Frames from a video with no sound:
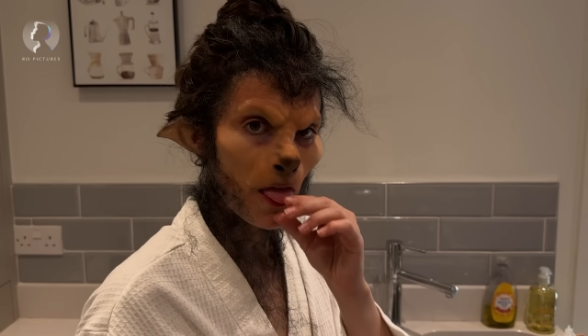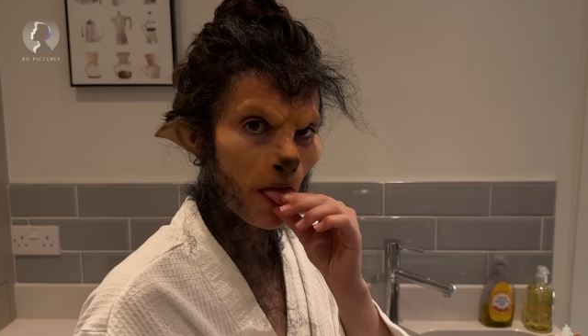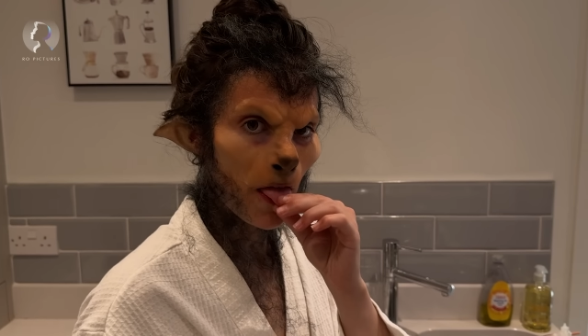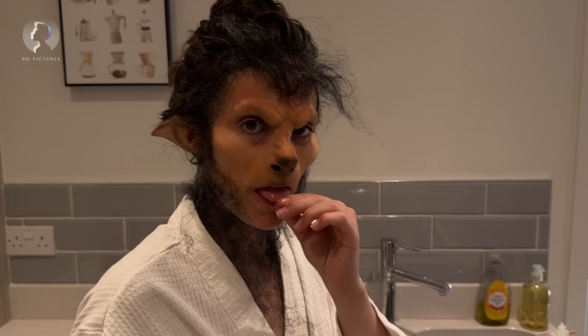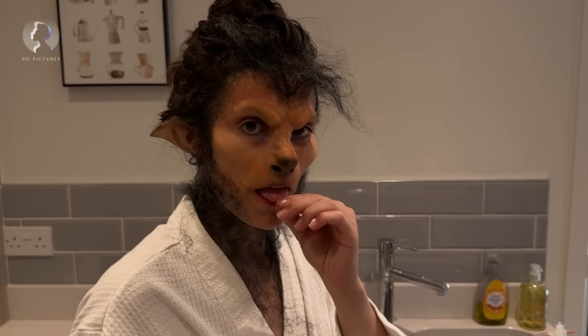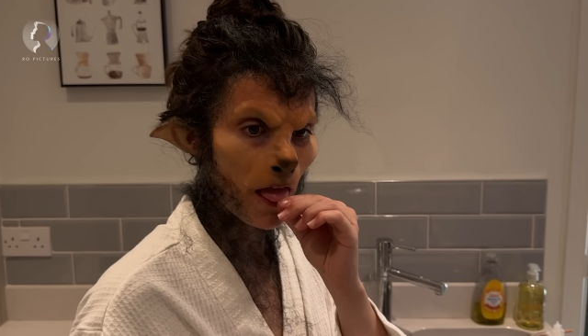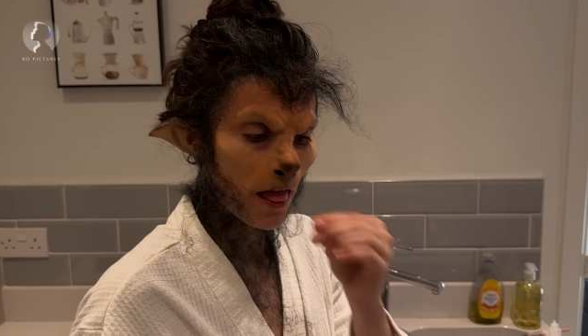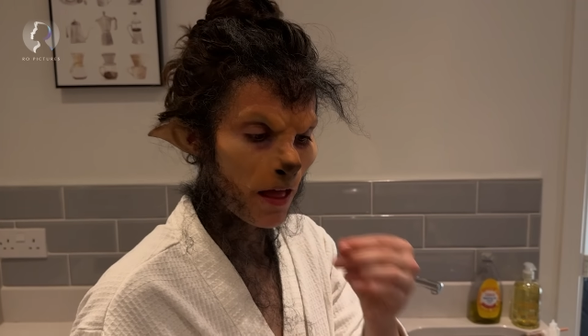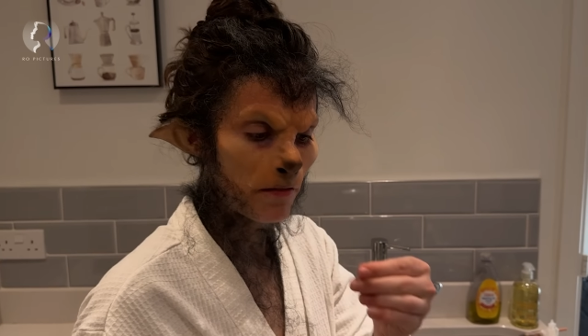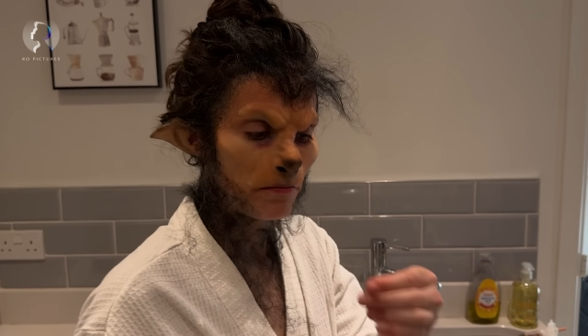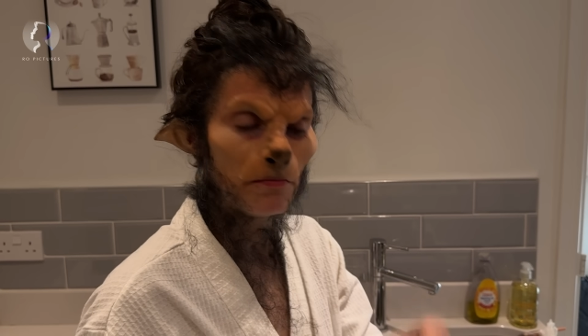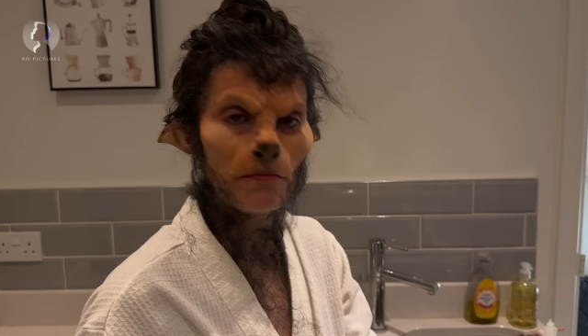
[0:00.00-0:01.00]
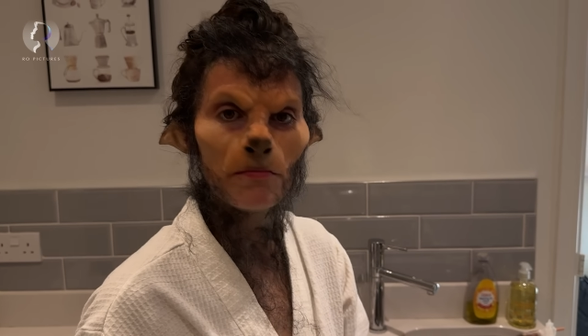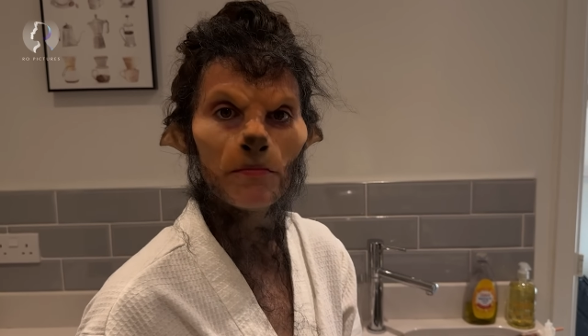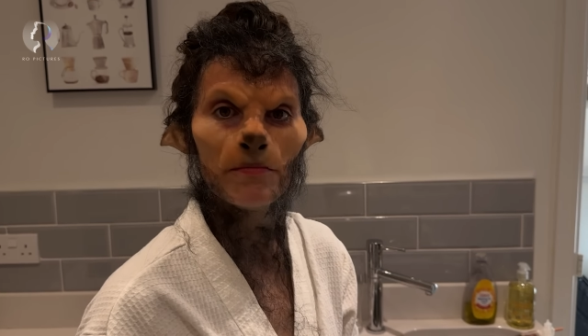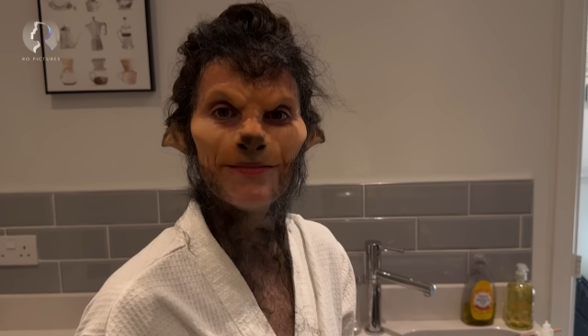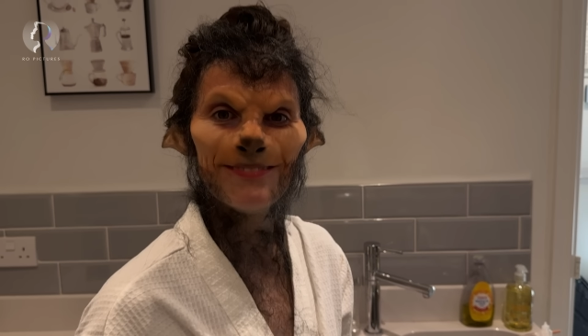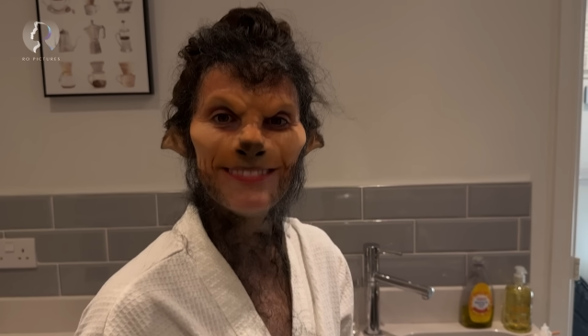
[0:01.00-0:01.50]
Anyway, so.
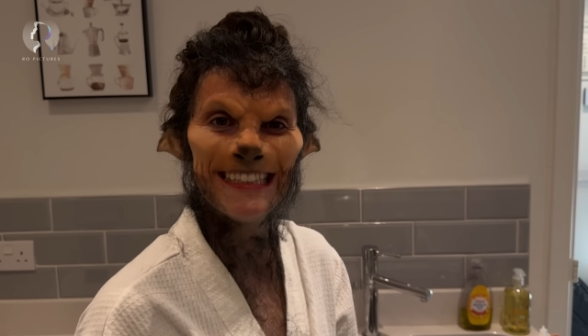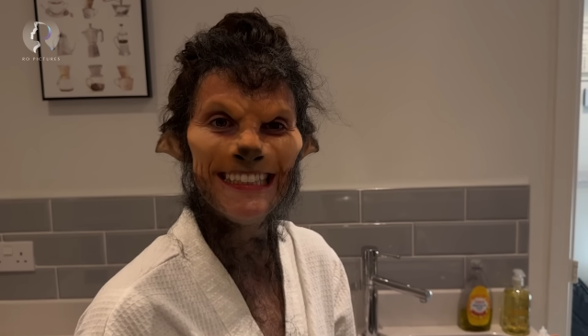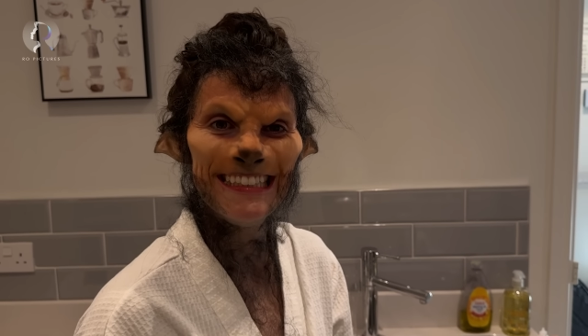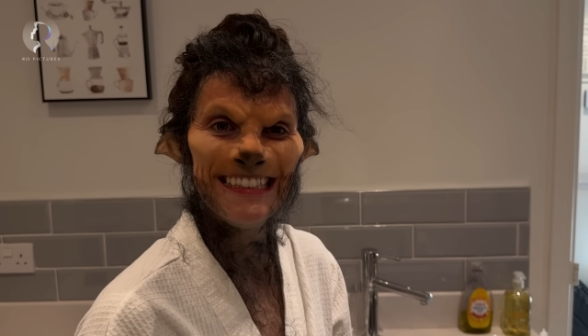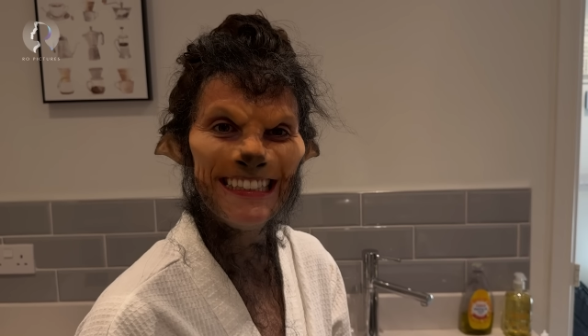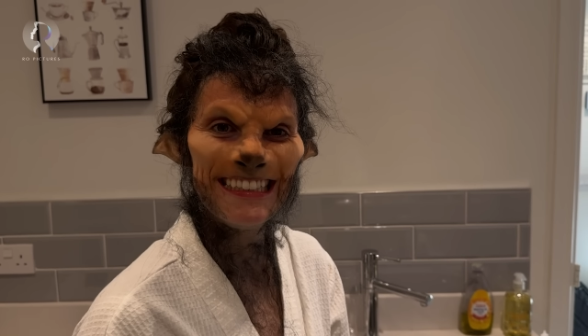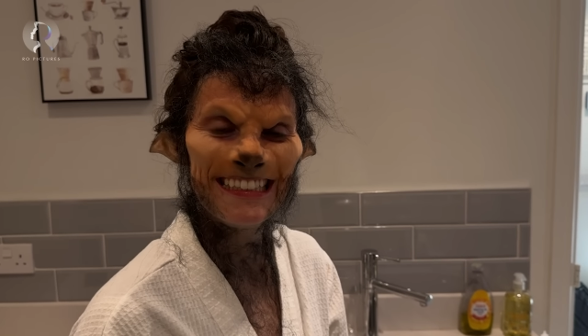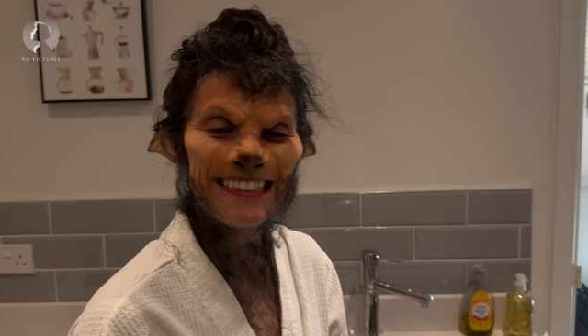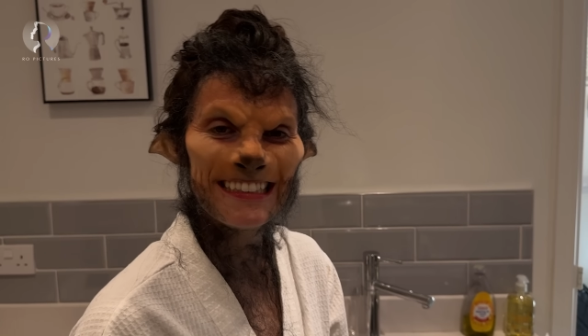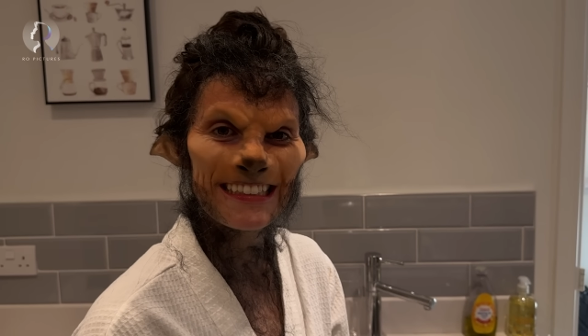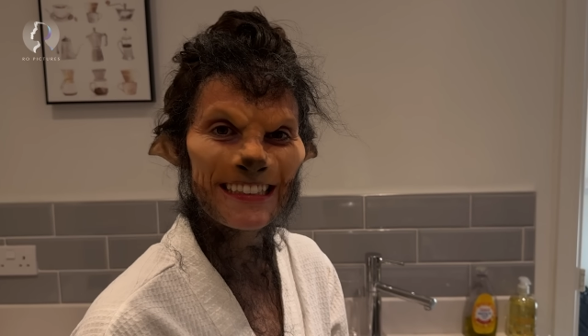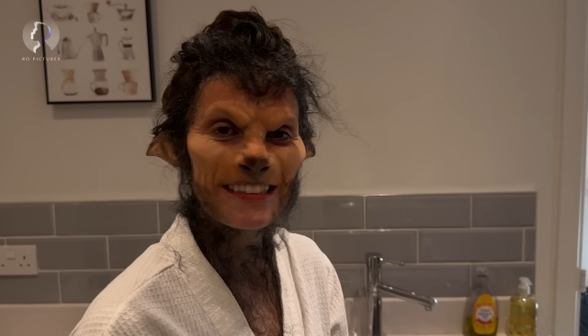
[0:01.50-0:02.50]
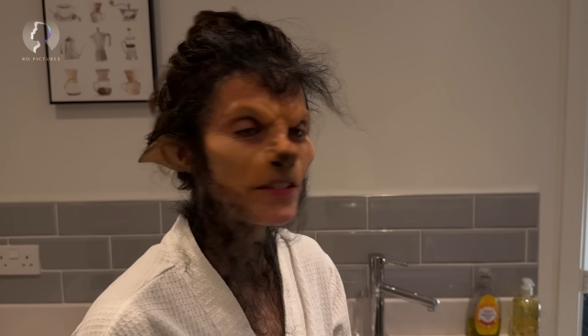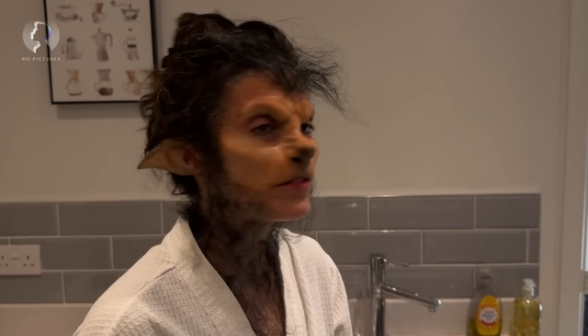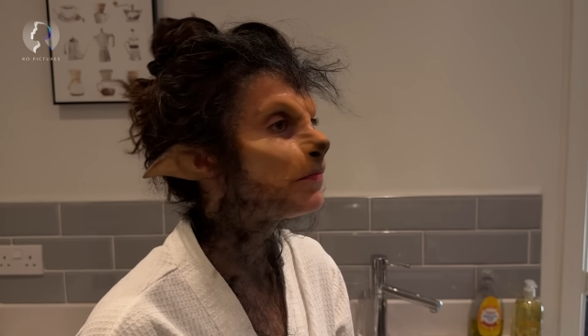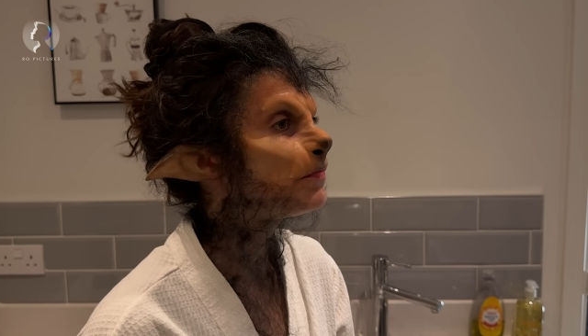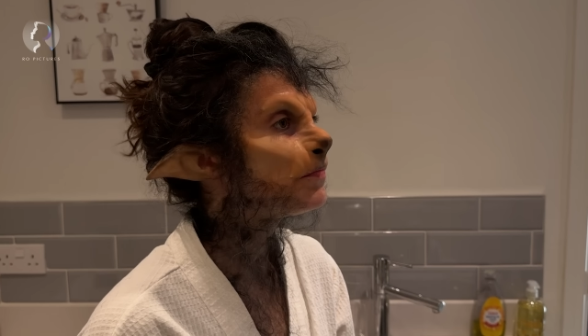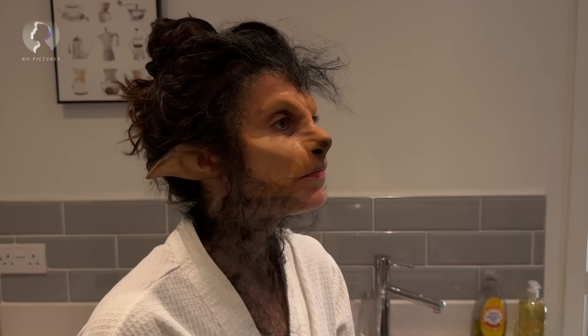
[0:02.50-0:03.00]
But this is why
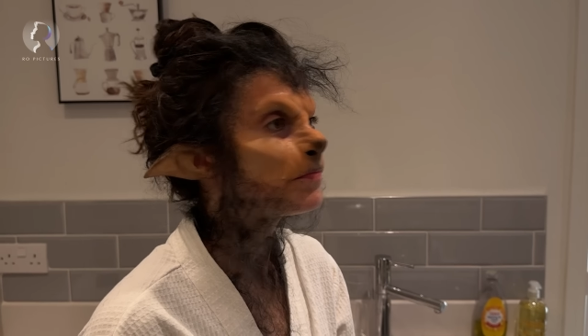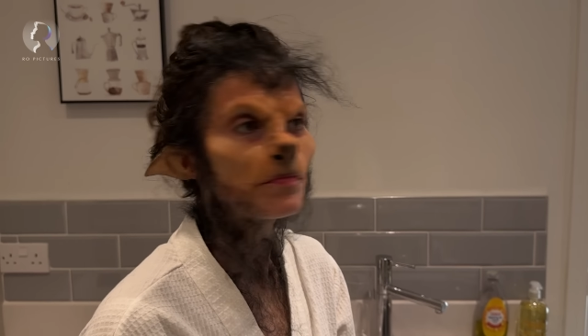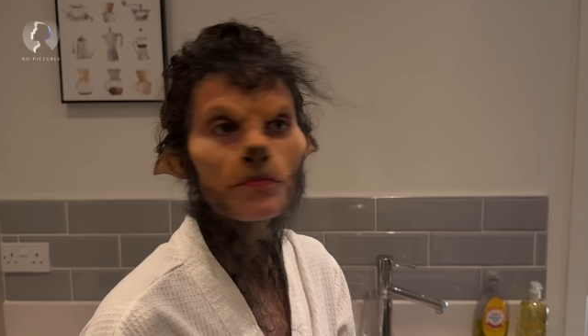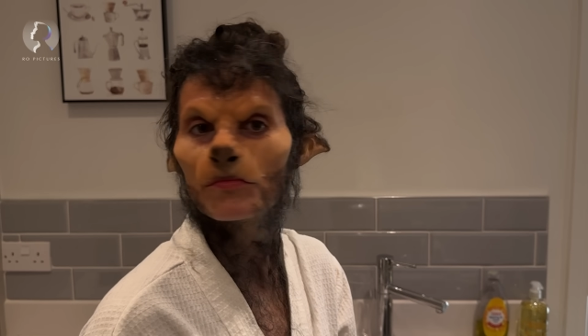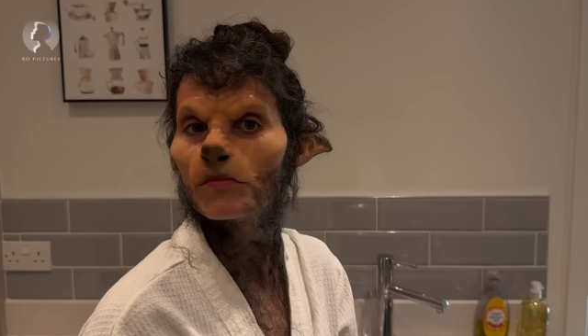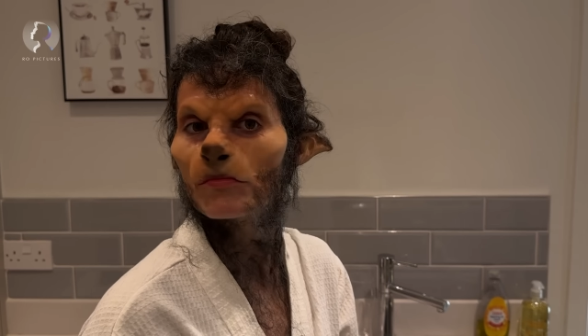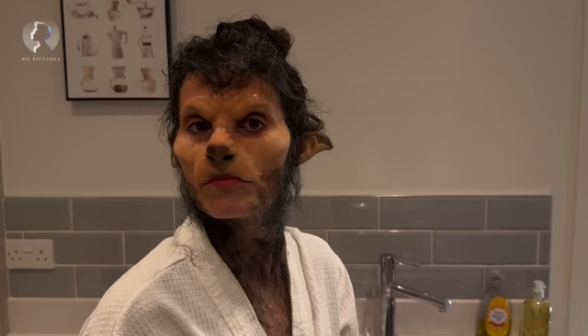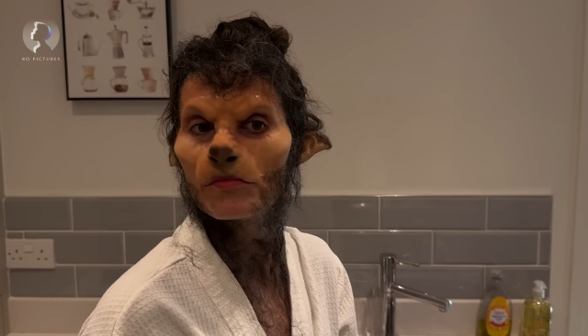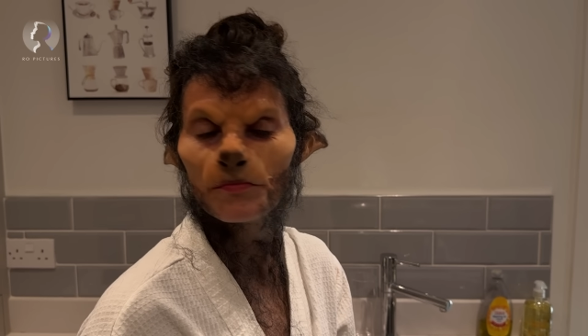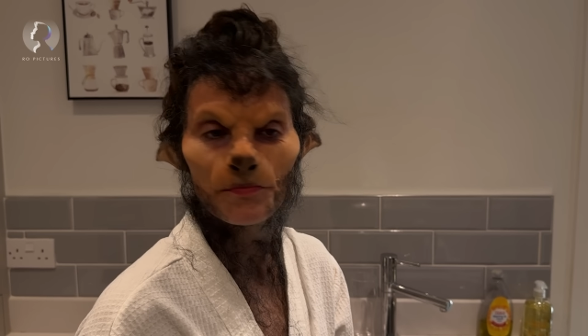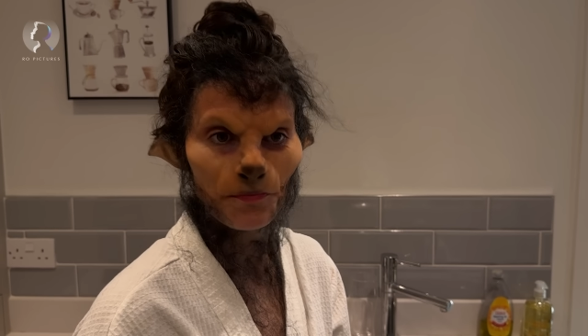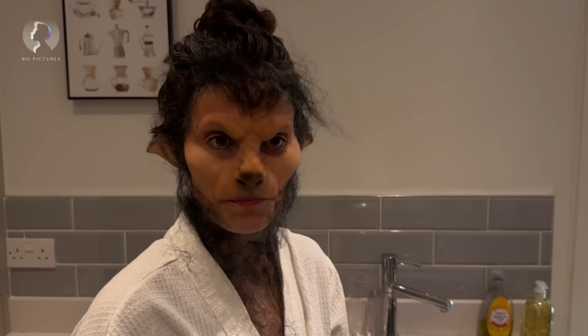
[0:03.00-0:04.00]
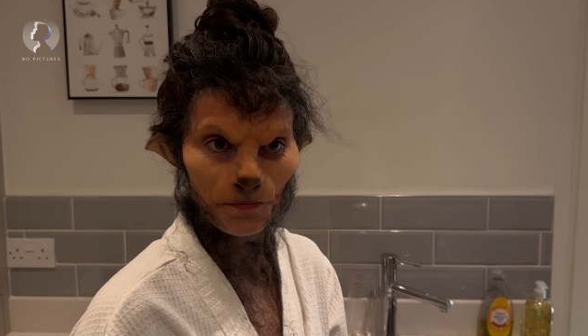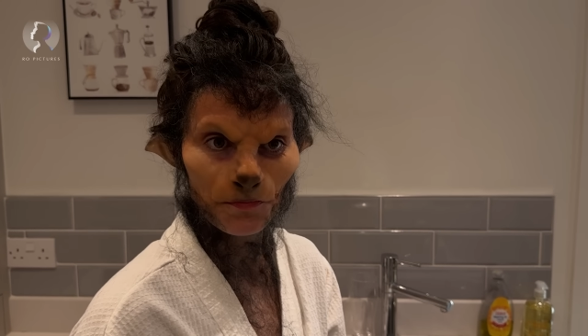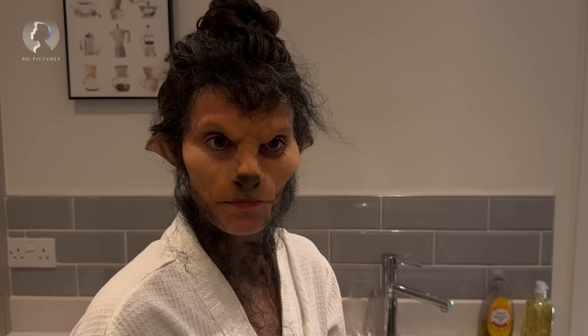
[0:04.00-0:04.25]
we do these test days,